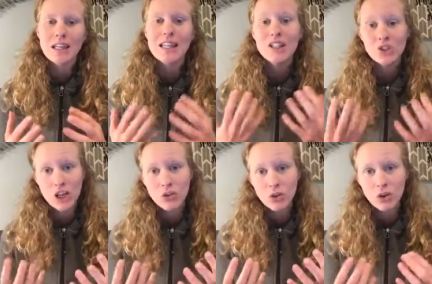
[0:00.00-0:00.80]
in
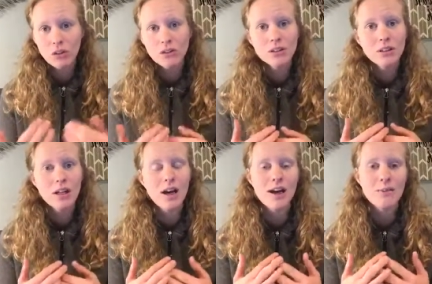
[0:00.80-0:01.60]
general,
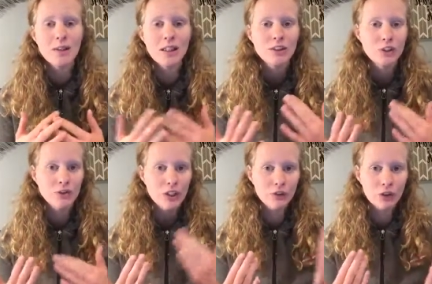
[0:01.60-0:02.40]
unless you're
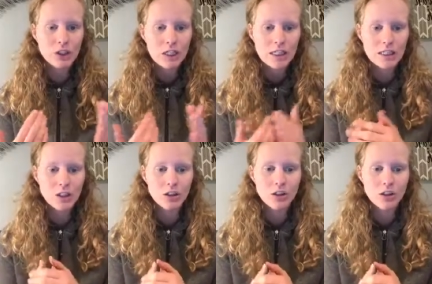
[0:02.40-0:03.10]
very fortunate,